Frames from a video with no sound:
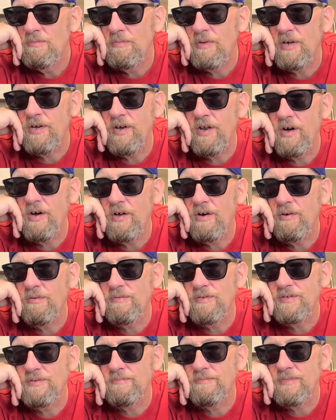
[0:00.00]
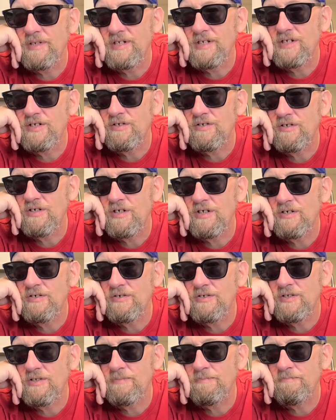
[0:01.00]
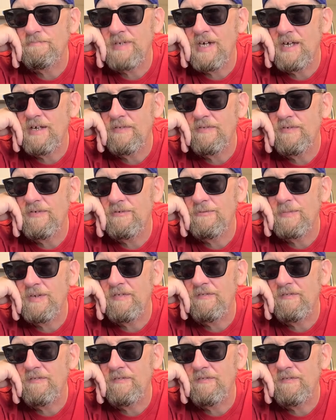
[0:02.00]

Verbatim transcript: my daughter was messing around in the bathroom